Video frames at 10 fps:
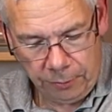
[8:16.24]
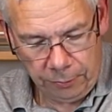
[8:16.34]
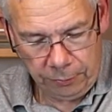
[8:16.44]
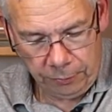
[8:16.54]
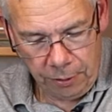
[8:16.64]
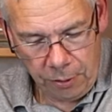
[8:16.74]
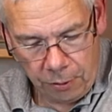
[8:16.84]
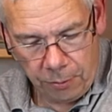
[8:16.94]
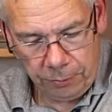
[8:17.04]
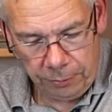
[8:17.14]

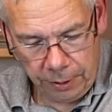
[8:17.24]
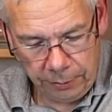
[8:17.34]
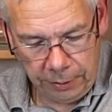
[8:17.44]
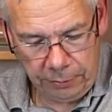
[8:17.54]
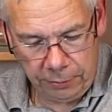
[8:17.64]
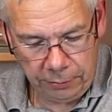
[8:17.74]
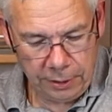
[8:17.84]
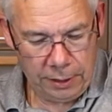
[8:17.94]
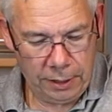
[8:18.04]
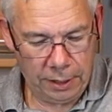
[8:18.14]
So now this is
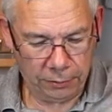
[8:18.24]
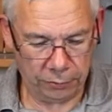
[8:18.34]
done here.